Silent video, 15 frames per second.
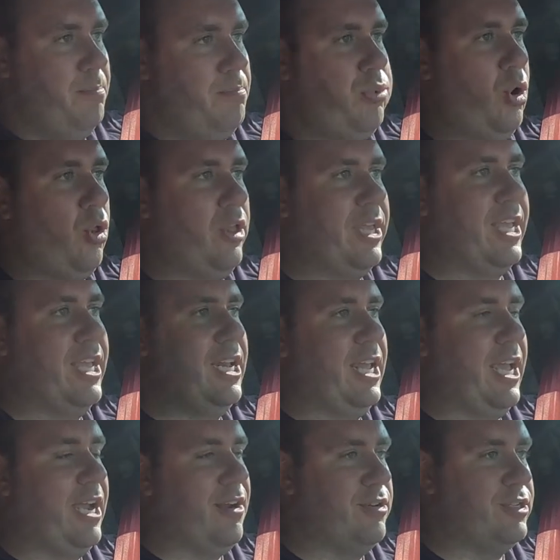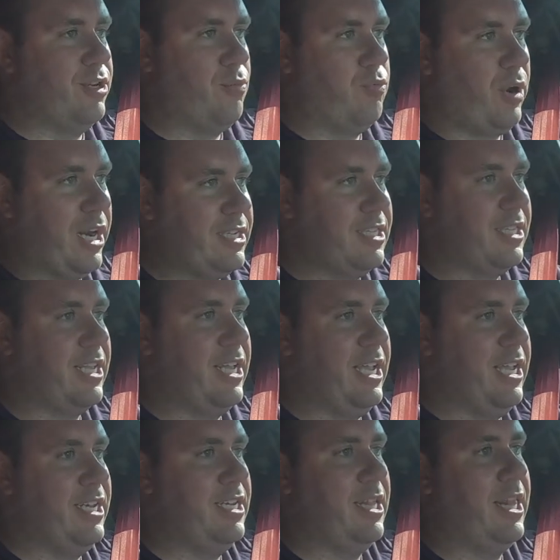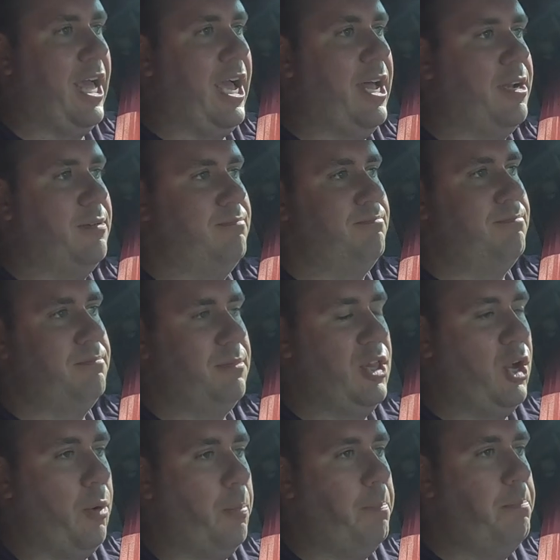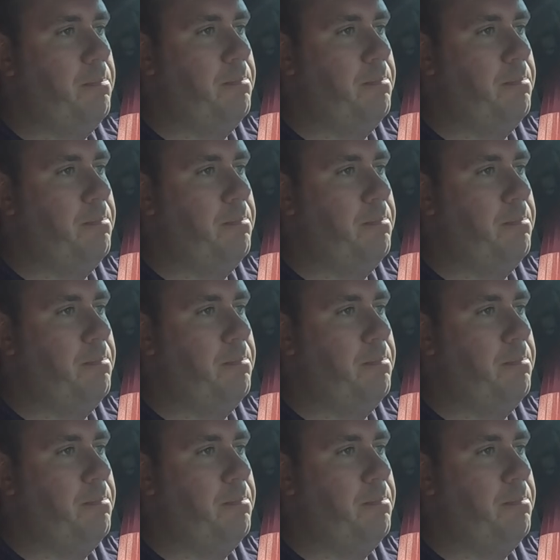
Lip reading: pulling in air directly into that little